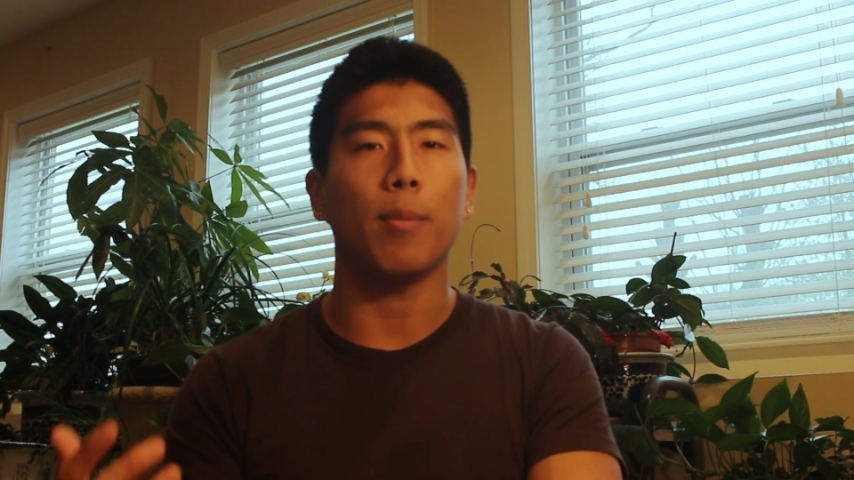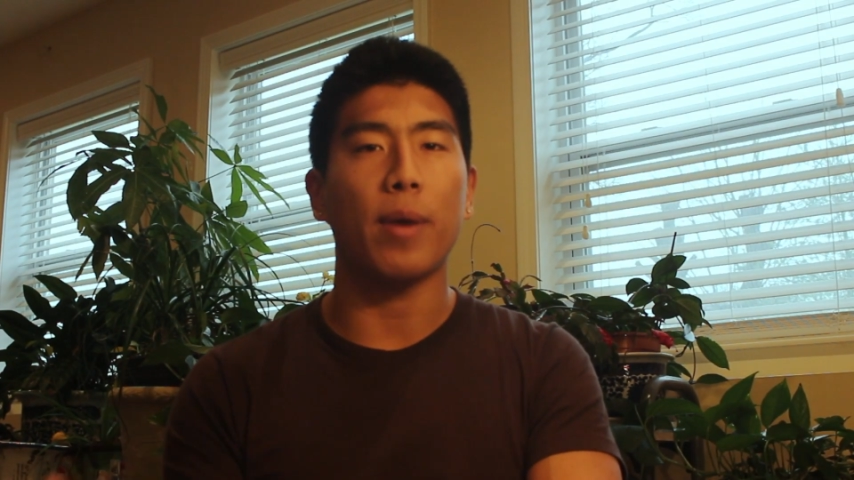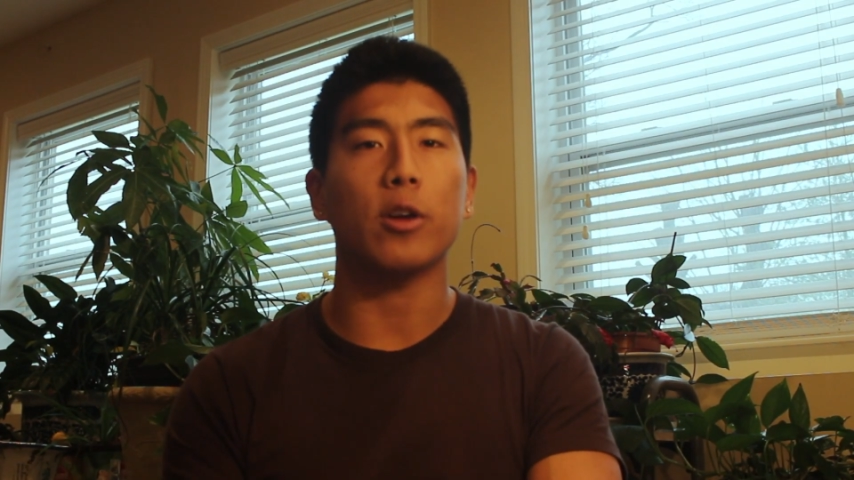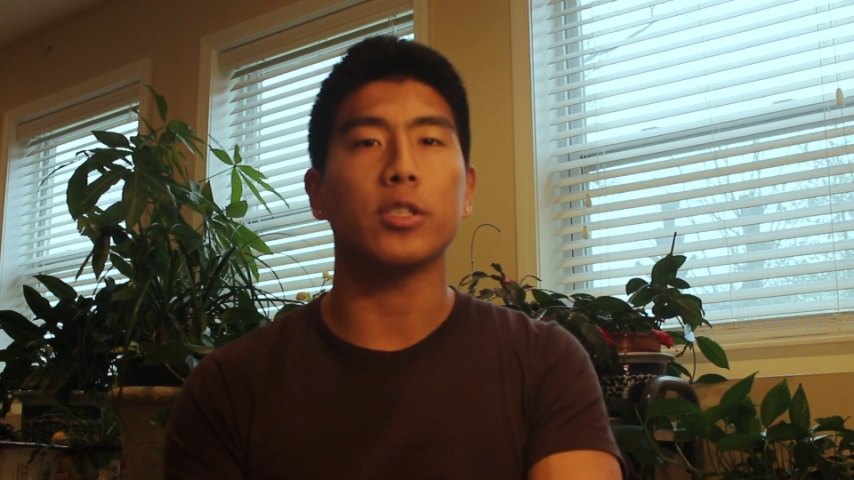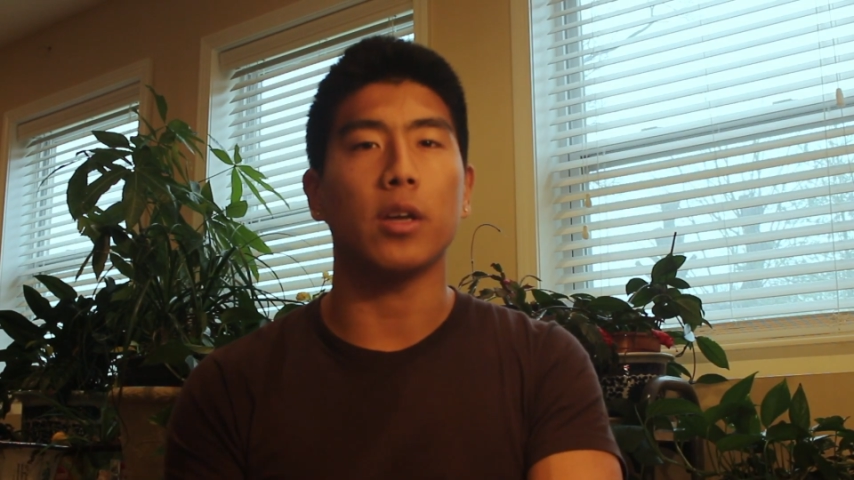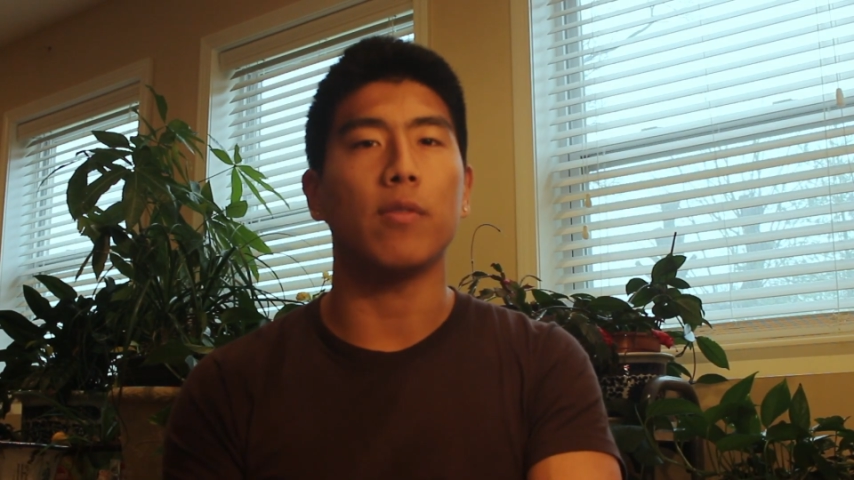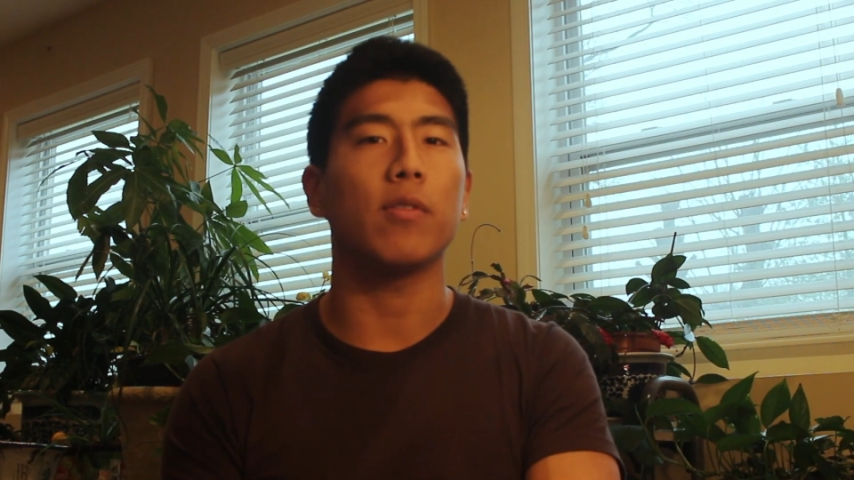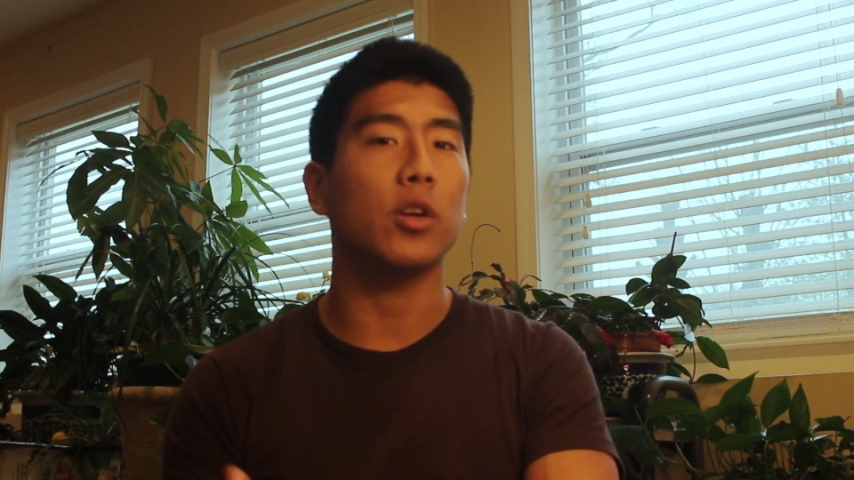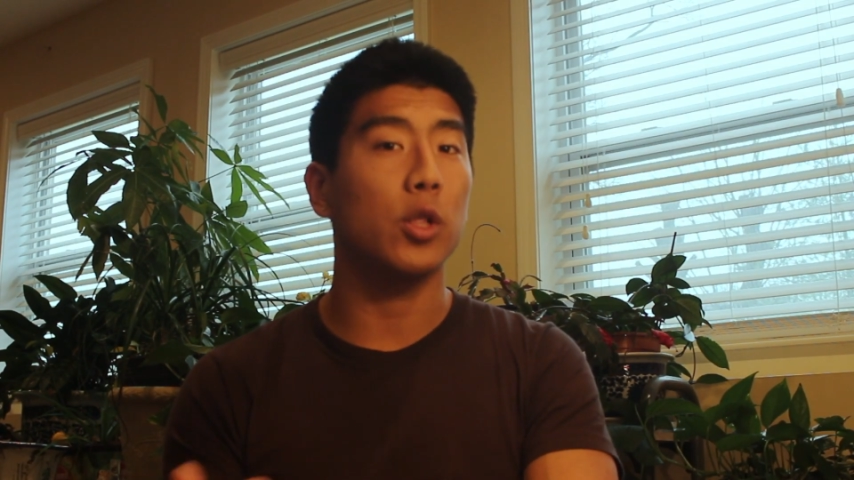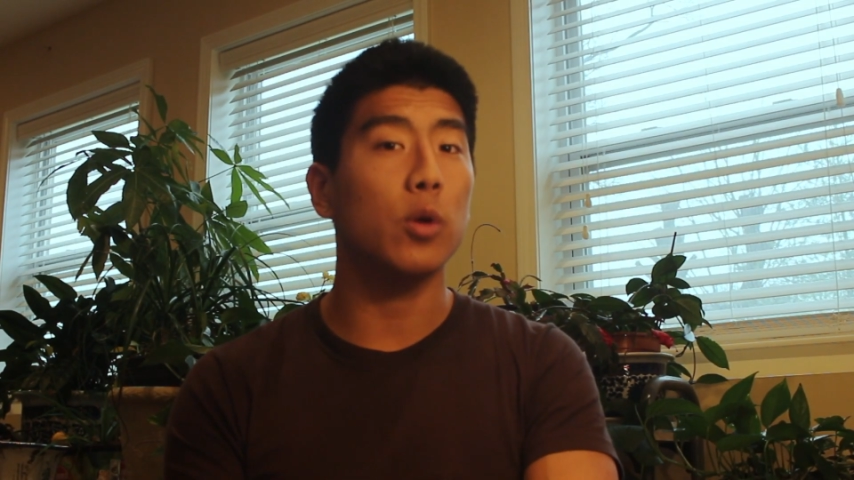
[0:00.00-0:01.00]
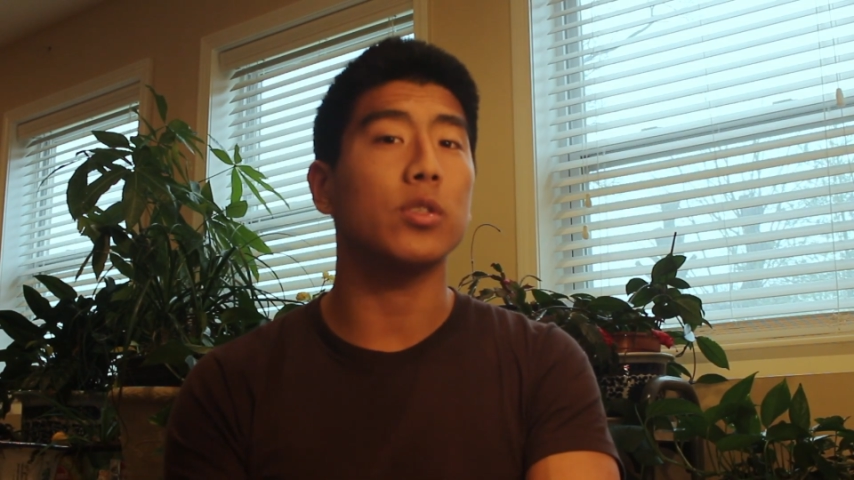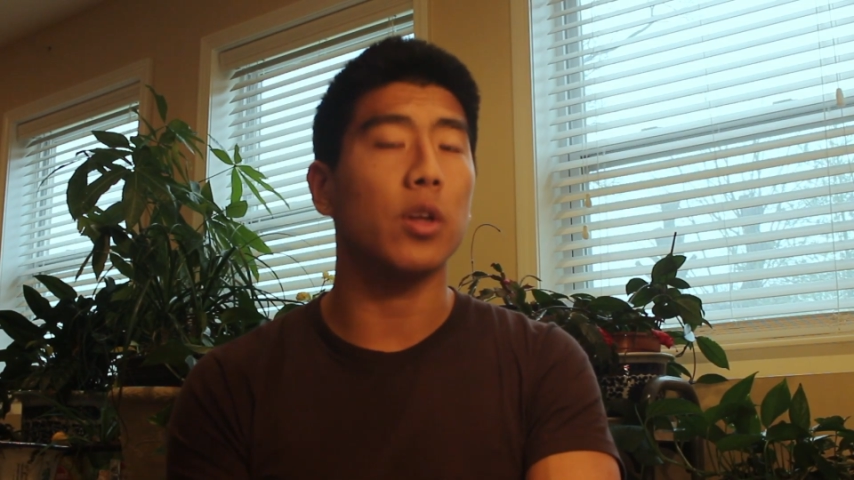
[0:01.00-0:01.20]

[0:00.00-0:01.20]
by yourself, closed